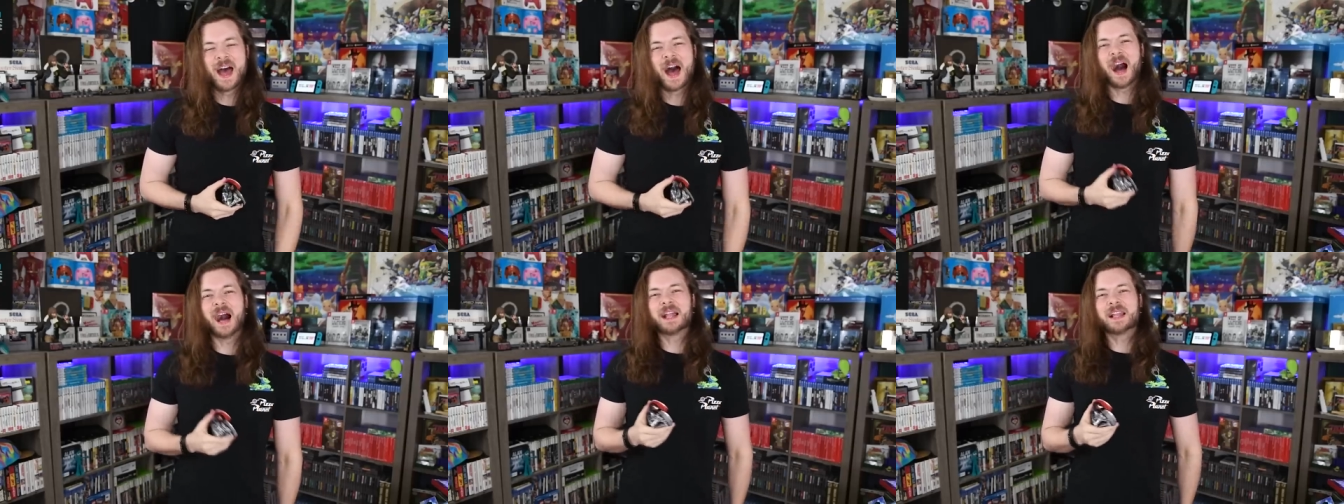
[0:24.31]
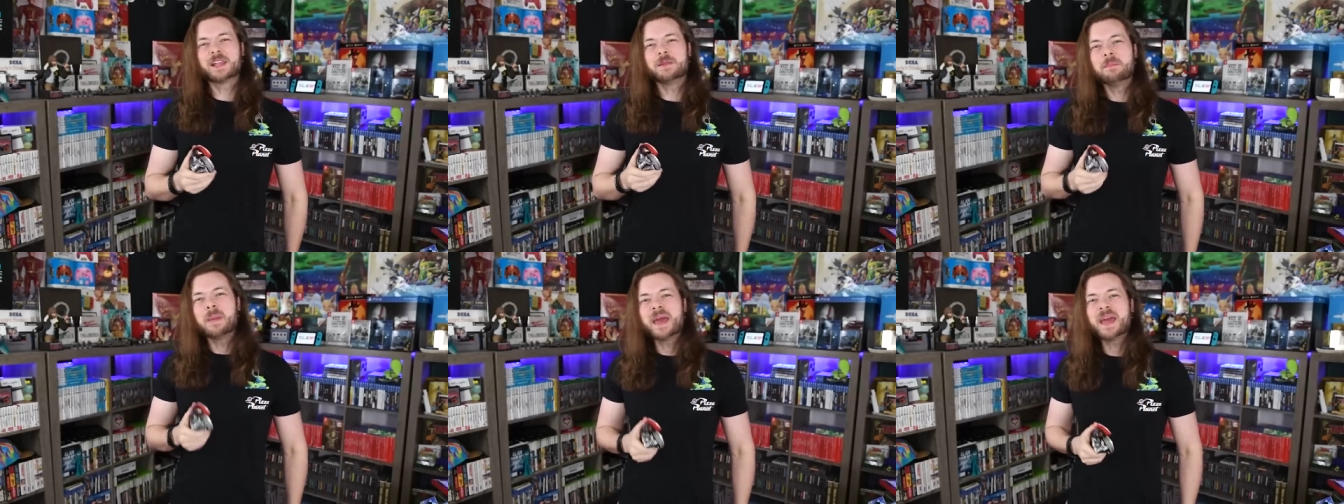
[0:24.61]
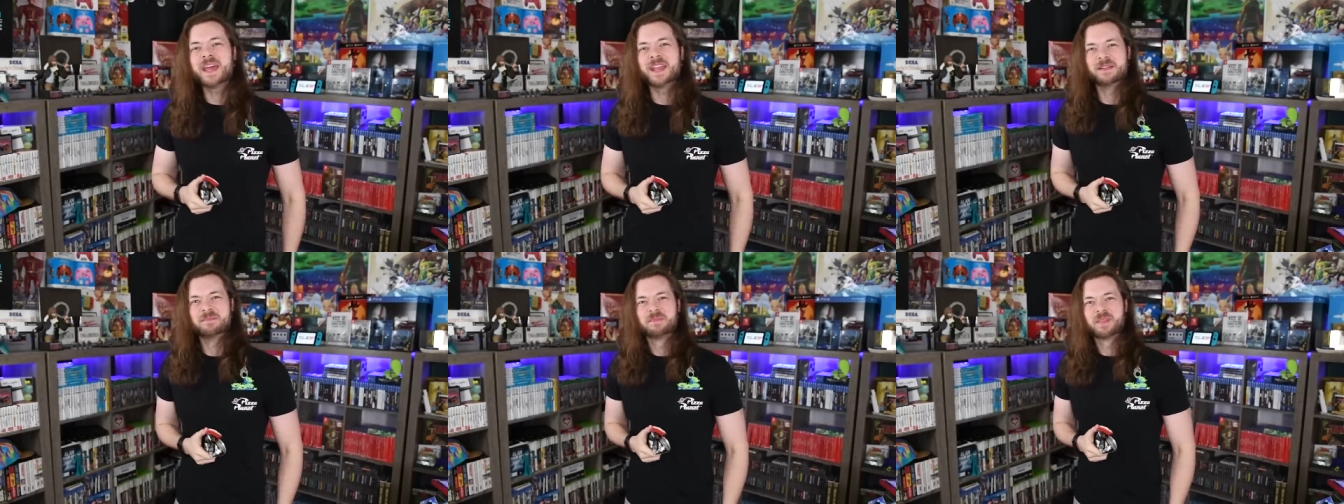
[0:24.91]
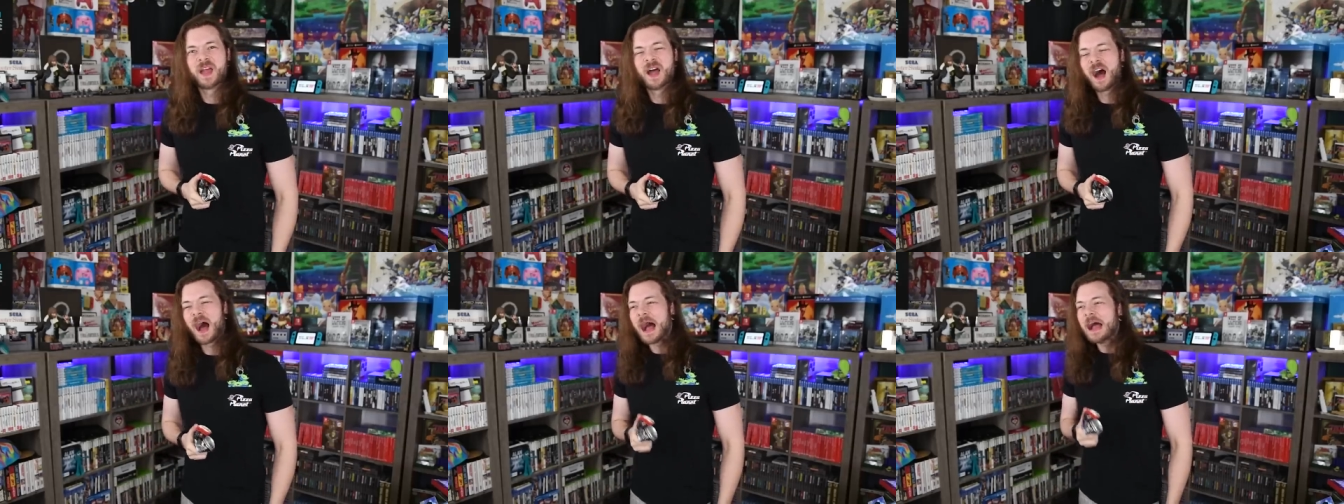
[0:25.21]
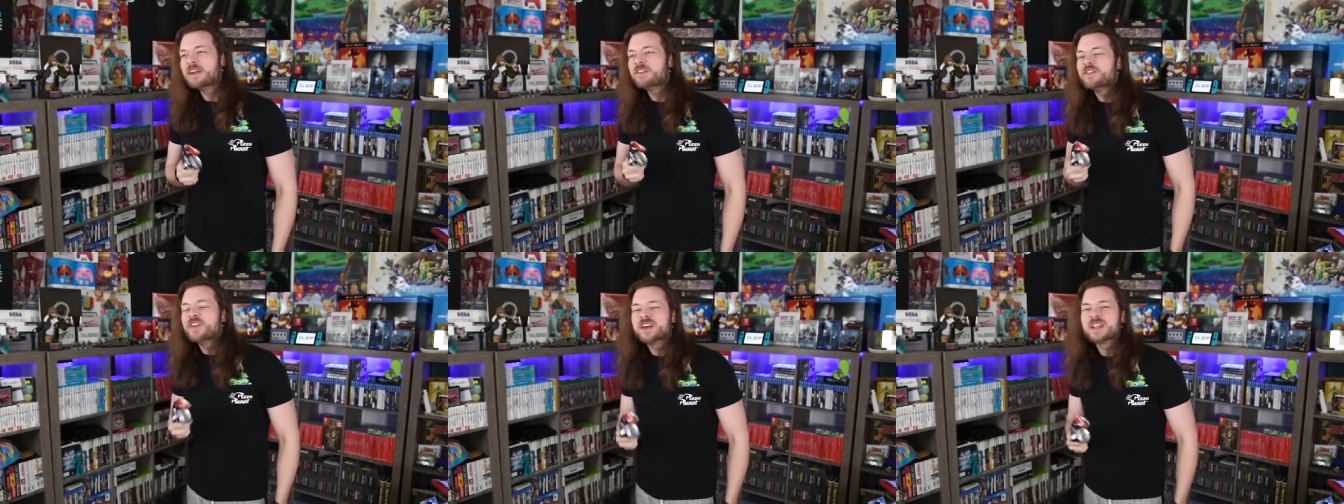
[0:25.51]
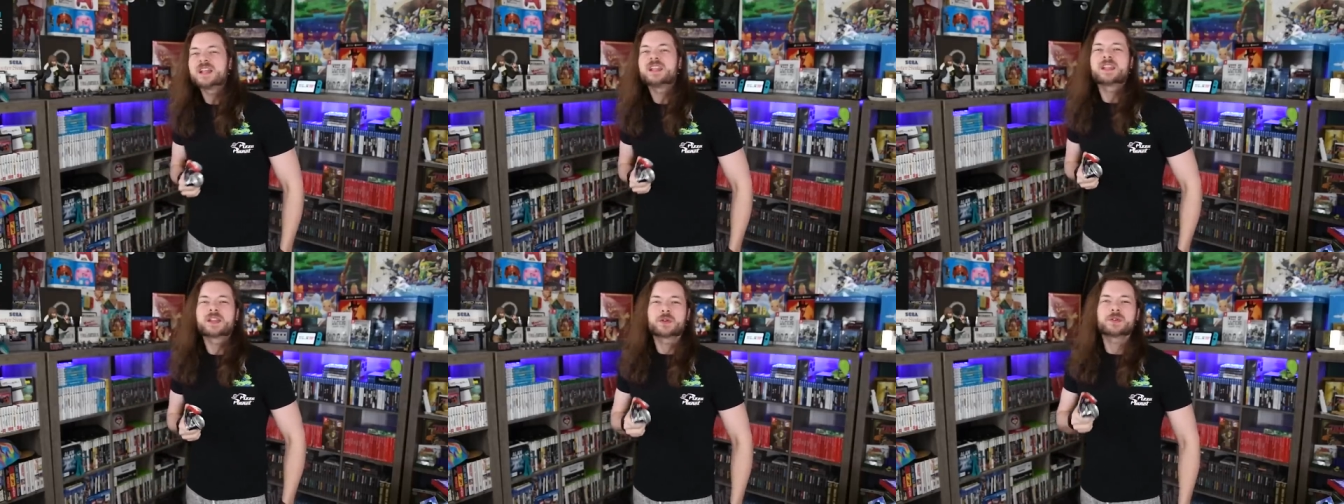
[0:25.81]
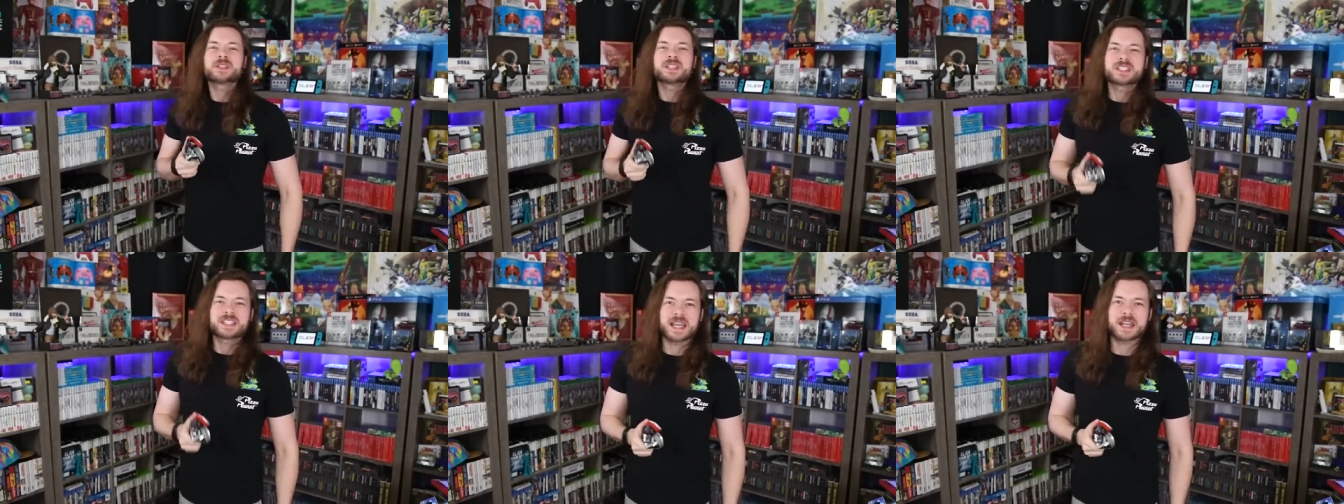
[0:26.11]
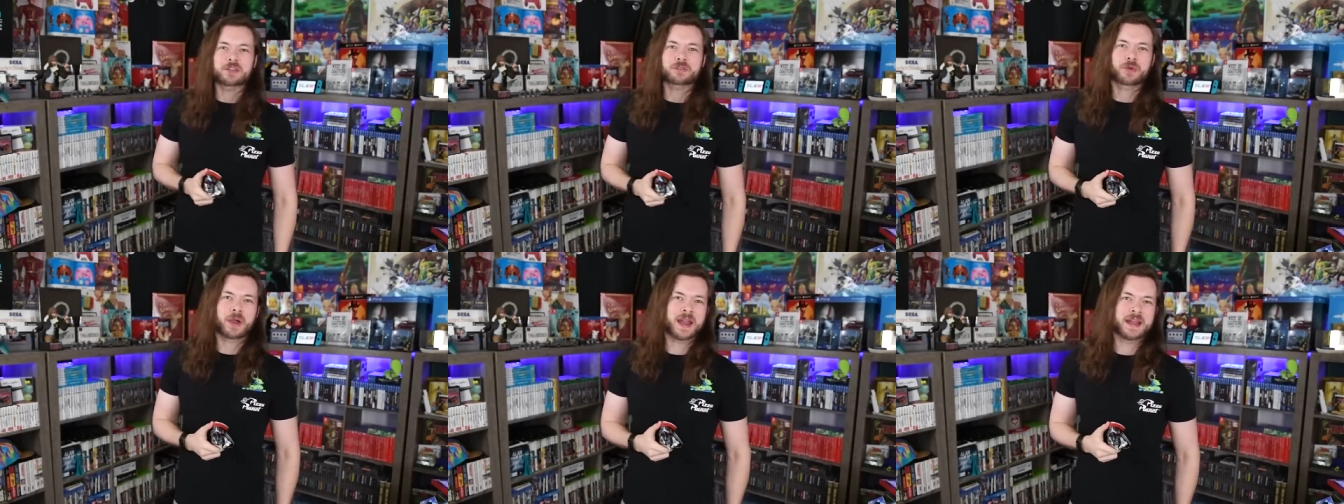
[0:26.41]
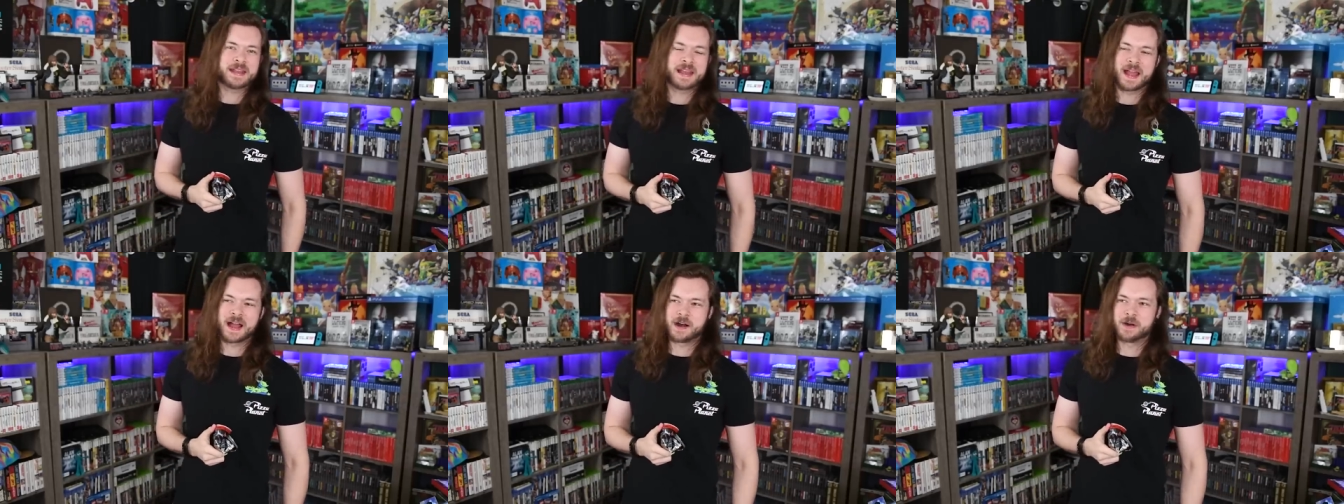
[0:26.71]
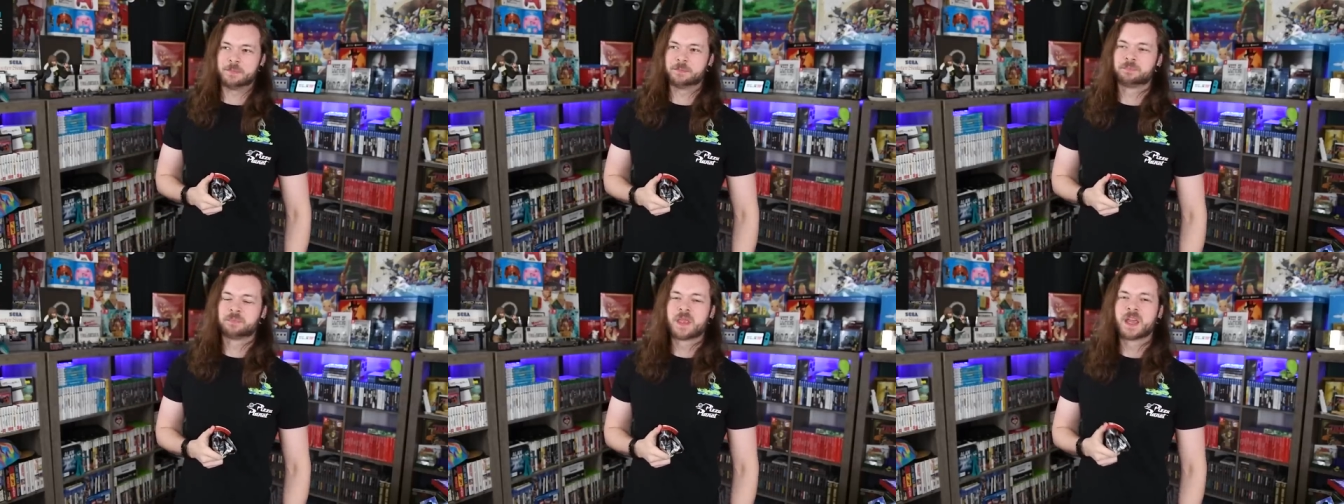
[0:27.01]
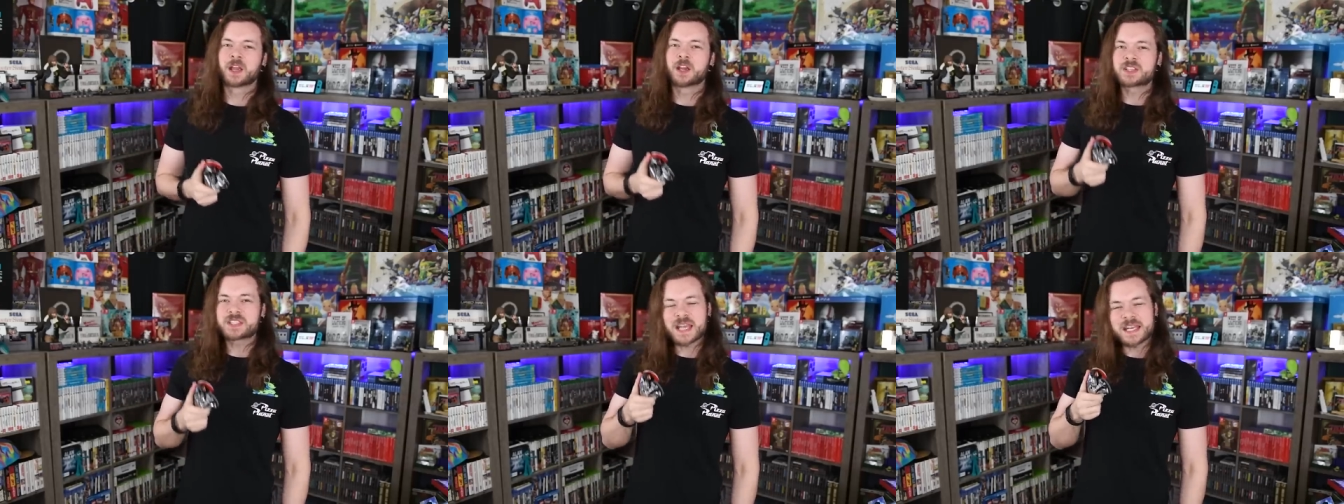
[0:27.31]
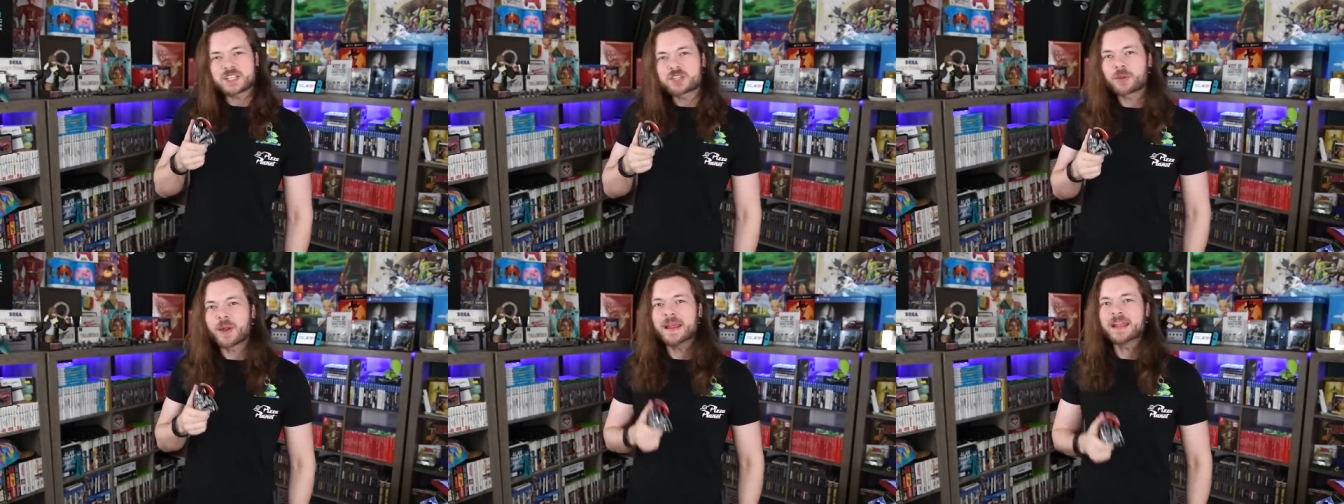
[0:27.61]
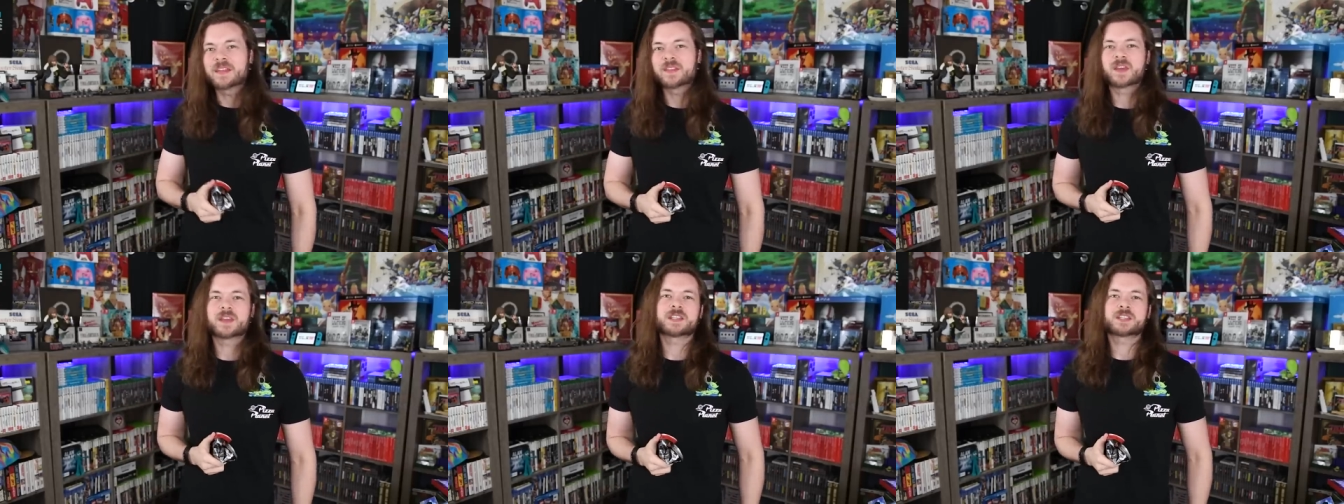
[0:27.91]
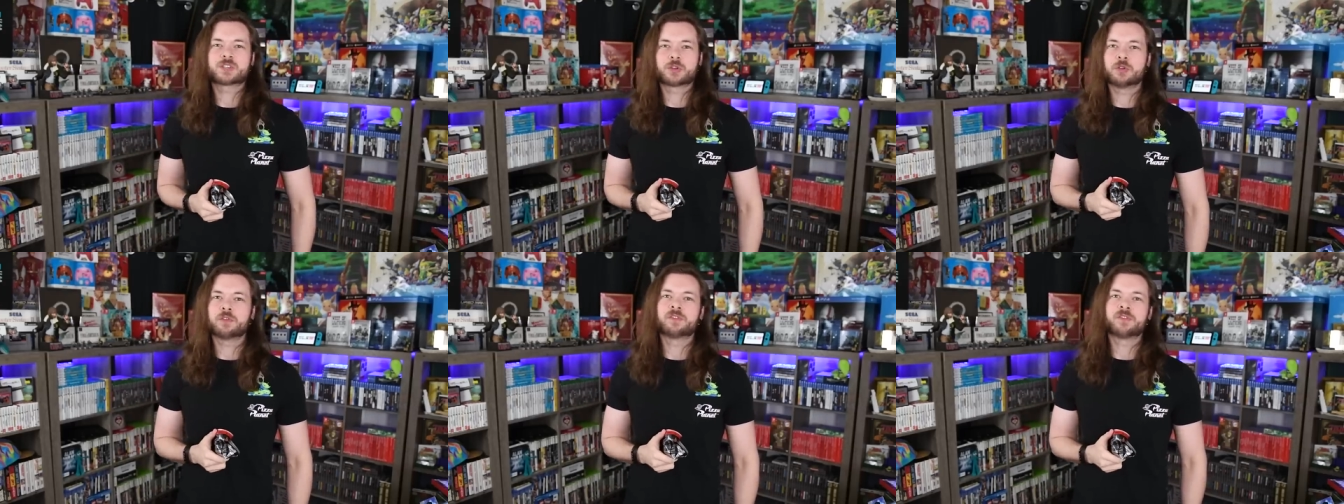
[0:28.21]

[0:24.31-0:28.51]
I'll admit, I feel a little sick right now because I drank this too